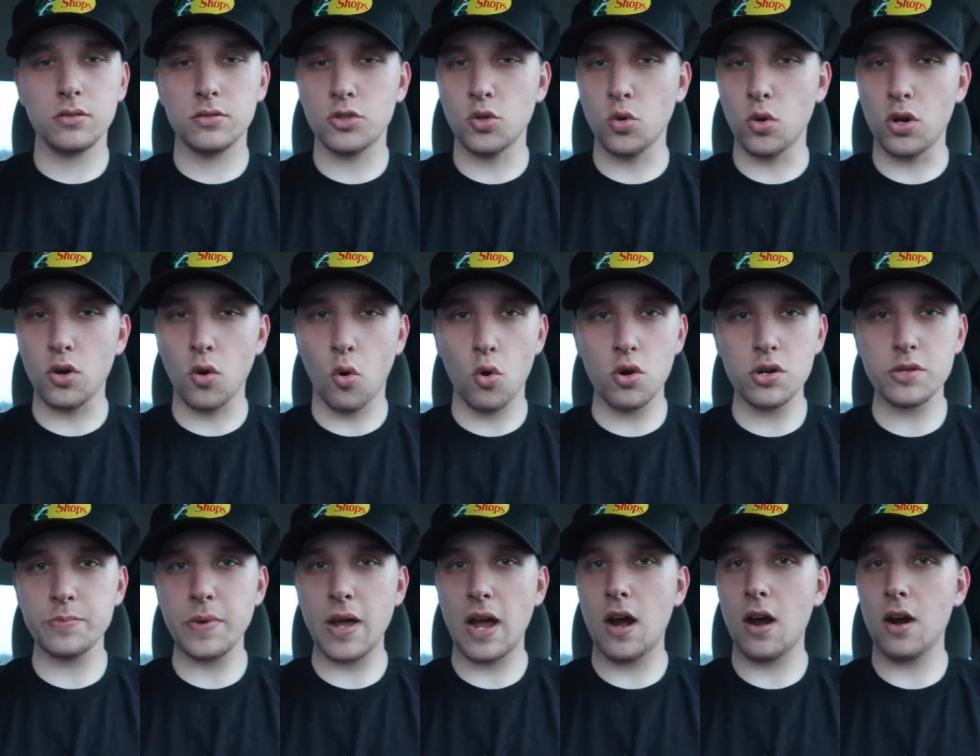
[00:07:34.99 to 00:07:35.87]
200
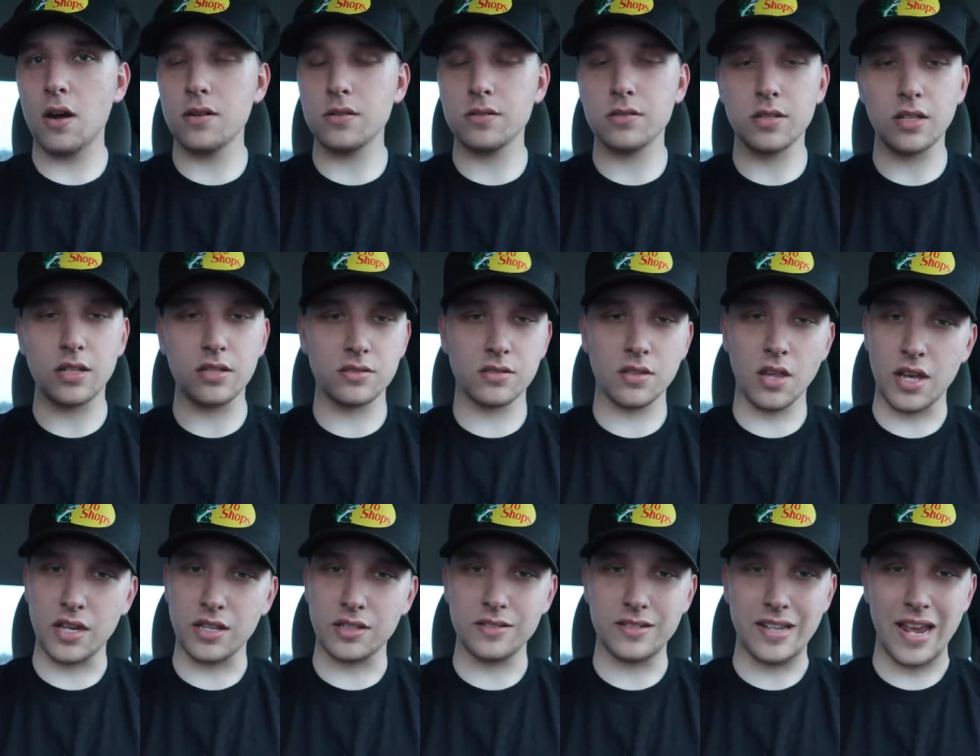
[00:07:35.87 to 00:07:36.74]
horsepower. This thing's
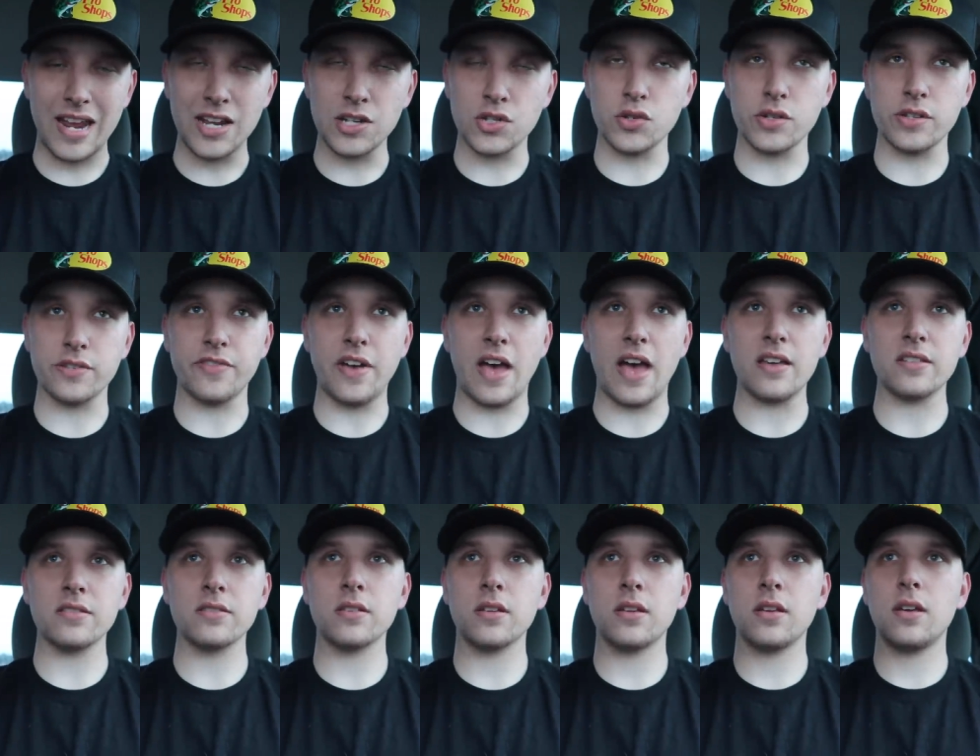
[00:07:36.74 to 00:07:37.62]
like dangerous
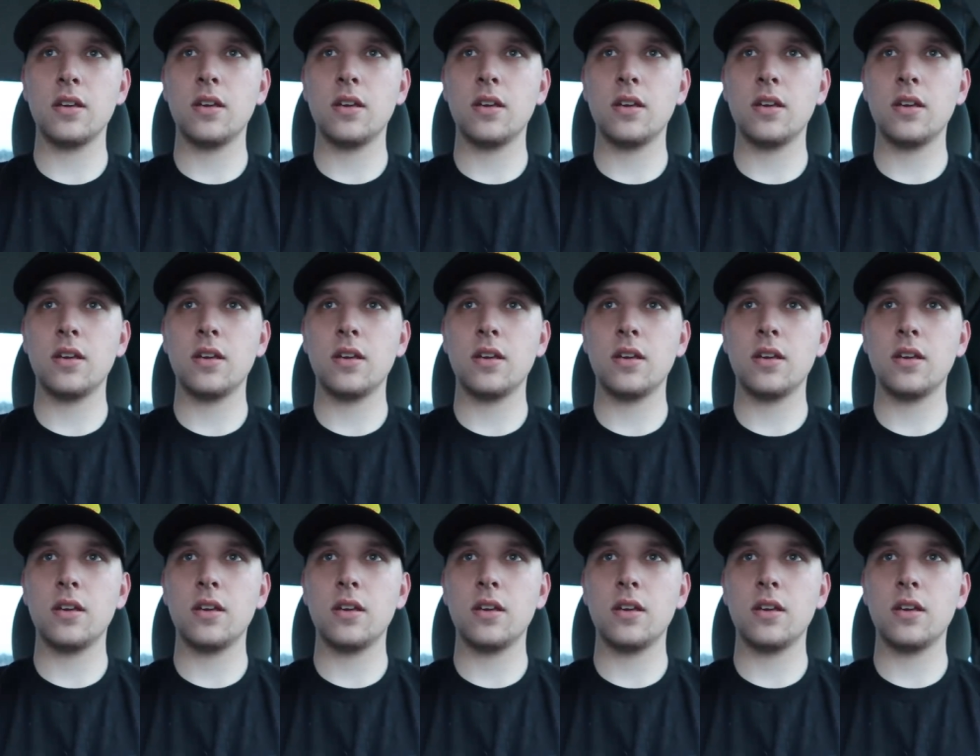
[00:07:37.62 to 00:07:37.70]
fast.